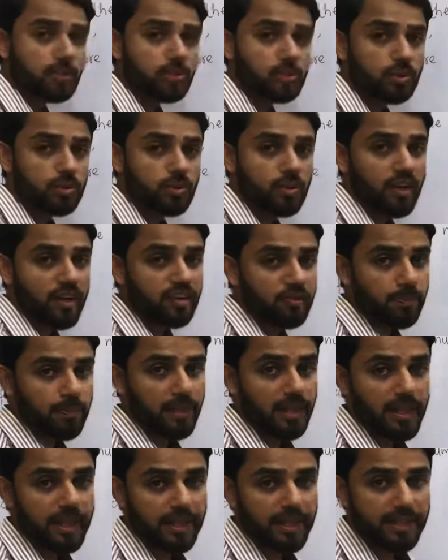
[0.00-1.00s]
to
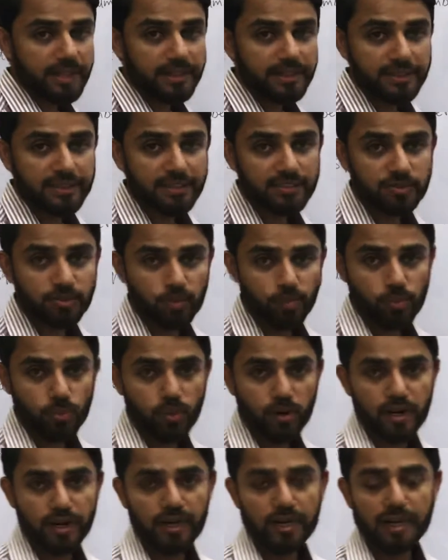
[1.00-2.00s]
explain this
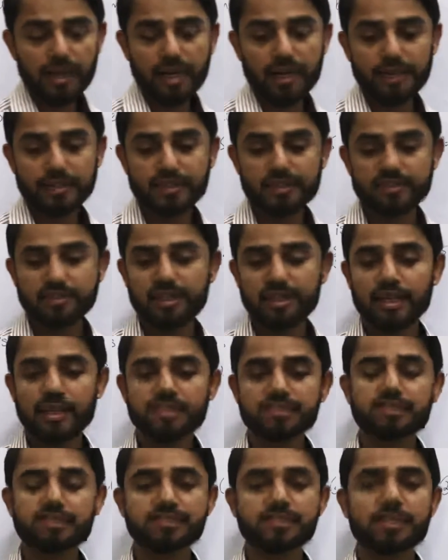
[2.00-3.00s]
word like this.
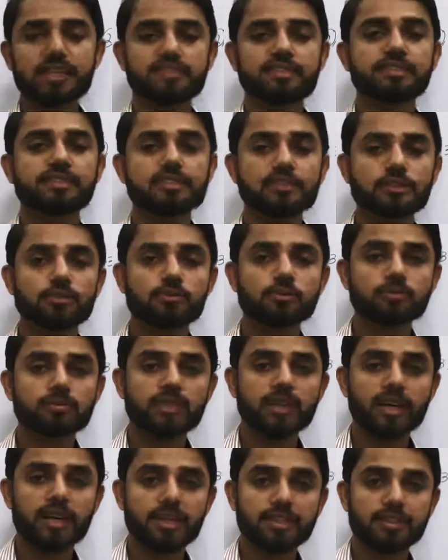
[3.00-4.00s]
Let's assume
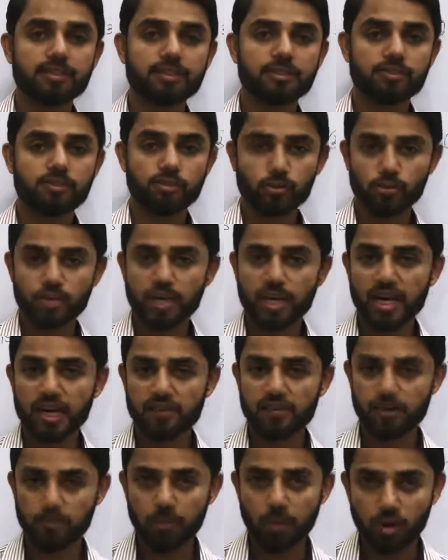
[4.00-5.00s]
that we
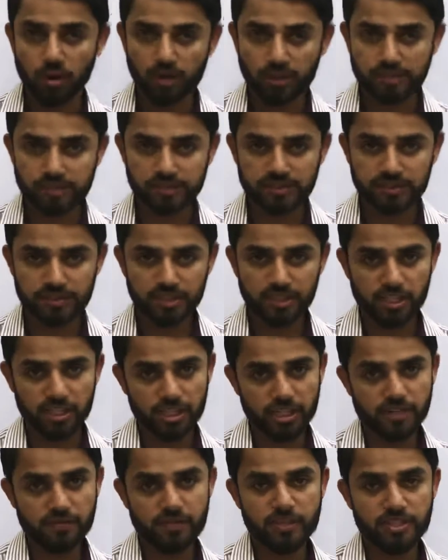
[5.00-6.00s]
have a box
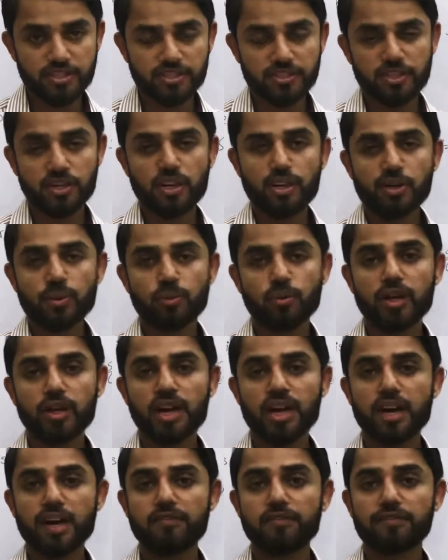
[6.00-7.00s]
in which we
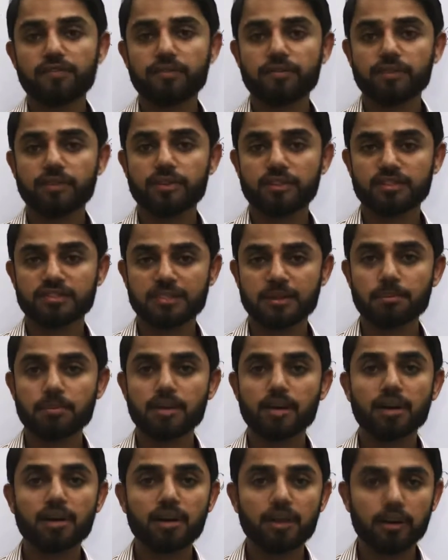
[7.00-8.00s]
have some
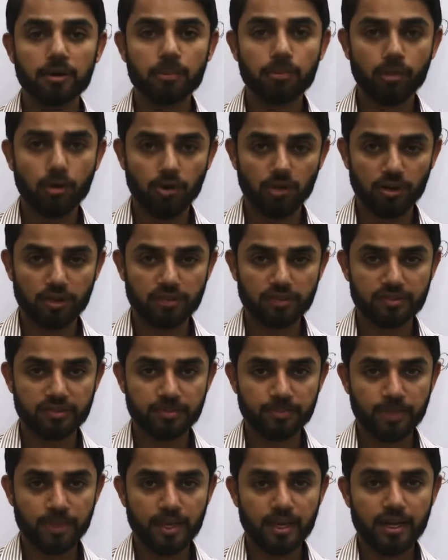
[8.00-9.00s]
color balls,
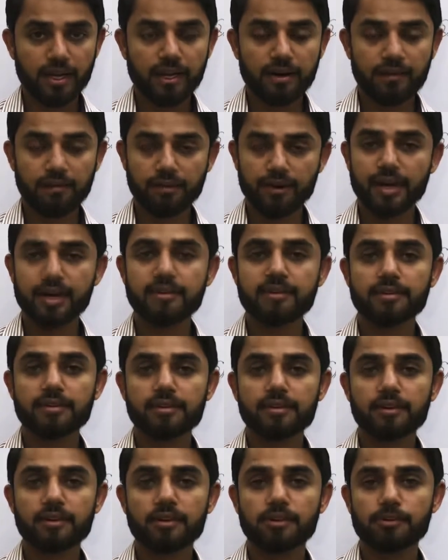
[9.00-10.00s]
red,
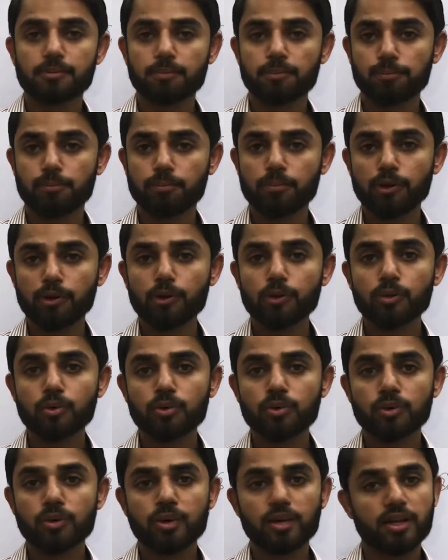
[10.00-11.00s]

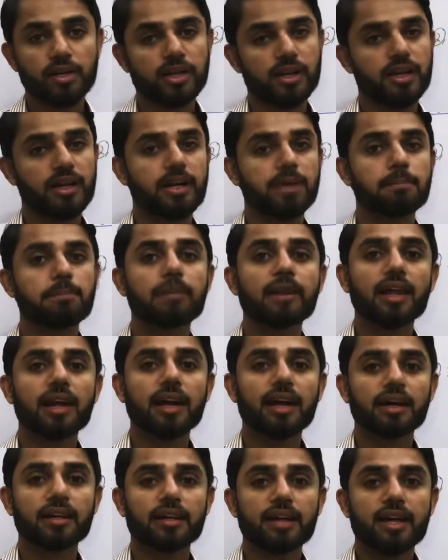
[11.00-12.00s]
blue and
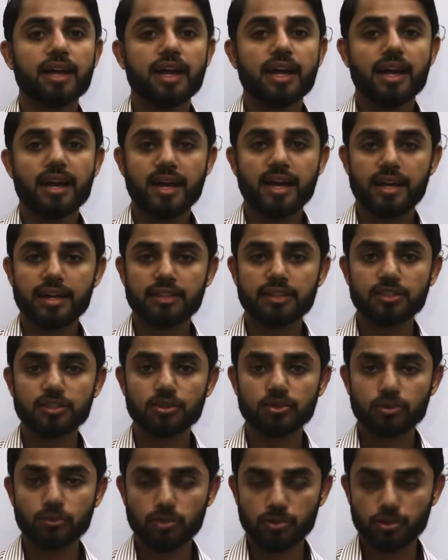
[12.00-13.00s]
black, and the
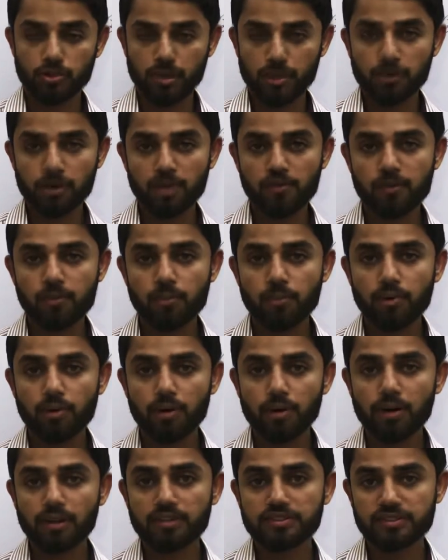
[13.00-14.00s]
number of
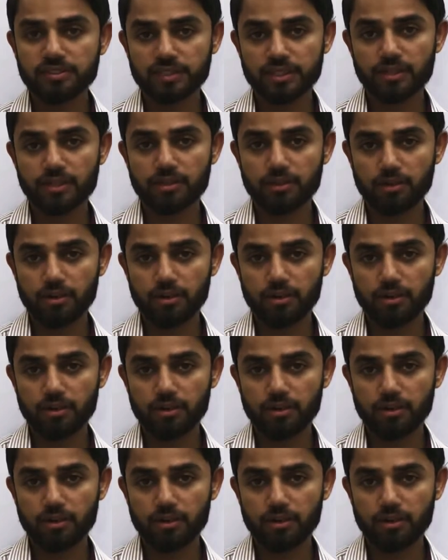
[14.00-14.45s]
balls in